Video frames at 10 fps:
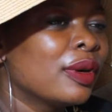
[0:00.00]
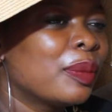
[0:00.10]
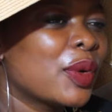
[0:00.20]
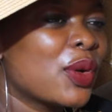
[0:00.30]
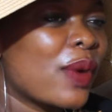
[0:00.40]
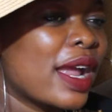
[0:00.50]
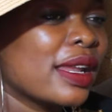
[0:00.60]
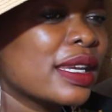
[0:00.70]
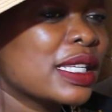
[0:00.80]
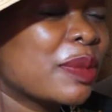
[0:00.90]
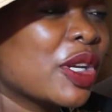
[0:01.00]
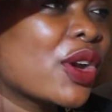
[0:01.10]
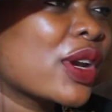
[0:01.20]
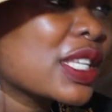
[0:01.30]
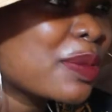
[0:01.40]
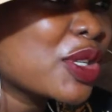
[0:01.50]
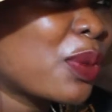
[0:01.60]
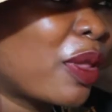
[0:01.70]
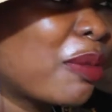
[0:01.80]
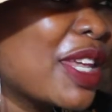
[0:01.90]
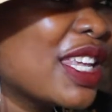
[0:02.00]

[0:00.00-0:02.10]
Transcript: Motlokwa and he spent Christmas with me.